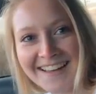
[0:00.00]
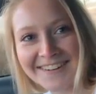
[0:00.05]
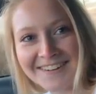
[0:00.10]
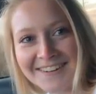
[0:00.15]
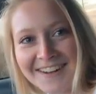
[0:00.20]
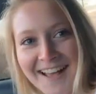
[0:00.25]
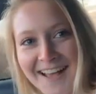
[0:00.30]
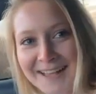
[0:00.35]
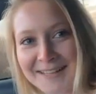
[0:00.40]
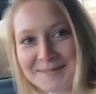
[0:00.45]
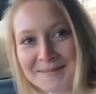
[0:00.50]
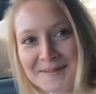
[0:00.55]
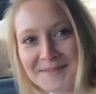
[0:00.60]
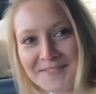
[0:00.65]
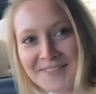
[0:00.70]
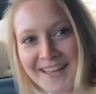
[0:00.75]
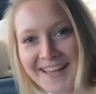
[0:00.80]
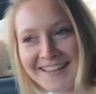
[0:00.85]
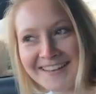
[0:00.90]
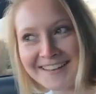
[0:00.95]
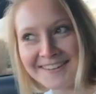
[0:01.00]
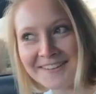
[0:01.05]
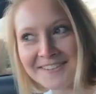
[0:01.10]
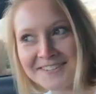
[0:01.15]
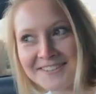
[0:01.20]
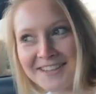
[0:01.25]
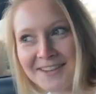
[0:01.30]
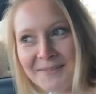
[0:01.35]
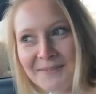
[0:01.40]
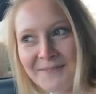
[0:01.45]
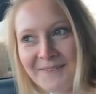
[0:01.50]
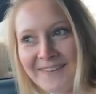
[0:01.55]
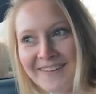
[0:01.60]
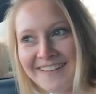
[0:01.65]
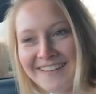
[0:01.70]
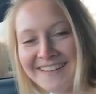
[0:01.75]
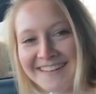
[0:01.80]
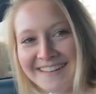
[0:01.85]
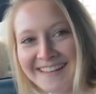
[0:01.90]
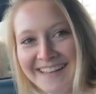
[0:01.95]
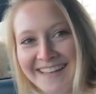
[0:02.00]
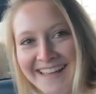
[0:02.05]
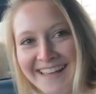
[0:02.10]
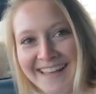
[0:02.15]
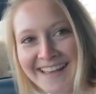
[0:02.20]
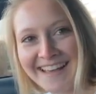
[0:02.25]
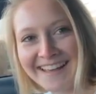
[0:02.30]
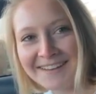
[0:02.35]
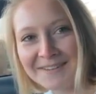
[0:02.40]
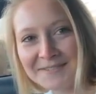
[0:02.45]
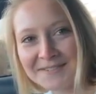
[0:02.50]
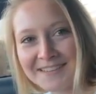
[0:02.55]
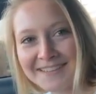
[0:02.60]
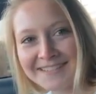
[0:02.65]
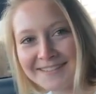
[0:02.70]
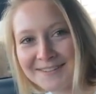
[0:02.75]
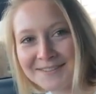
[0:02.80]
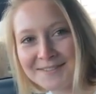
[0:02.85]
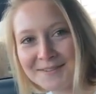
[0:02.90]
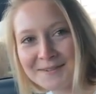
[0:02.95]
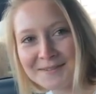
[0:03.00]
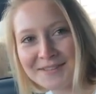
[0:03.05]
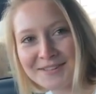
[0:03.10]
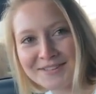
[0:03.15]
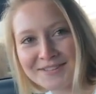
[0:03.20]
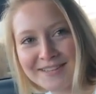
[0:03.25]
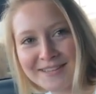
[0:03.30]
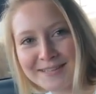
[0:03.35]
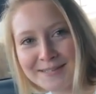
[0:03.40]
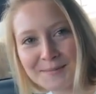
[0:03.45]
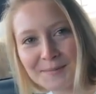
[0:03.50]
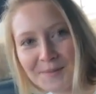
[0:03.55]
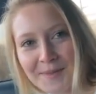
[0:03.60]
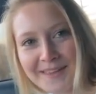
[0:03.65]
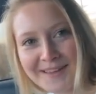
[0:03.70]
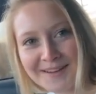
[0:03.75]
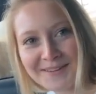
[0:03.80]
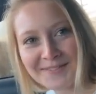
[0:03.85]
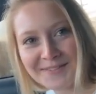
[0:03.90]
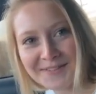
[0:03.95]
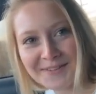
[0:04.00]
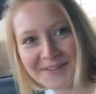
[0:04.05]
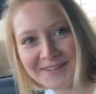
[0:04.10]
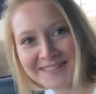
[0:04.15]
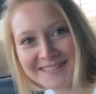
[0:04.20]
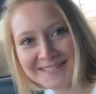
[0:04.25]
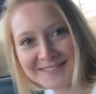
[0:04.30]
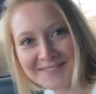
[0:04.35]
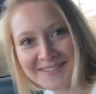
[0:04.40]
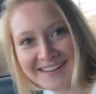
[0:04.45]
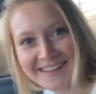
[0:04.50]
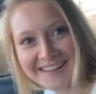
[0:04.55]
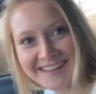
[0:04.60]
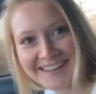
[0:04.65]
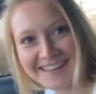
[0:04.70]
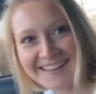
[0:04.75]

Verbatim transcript: or to ask me for that? And I was like, what? And he was like, there's no such thing as blinker fluid, sweetie.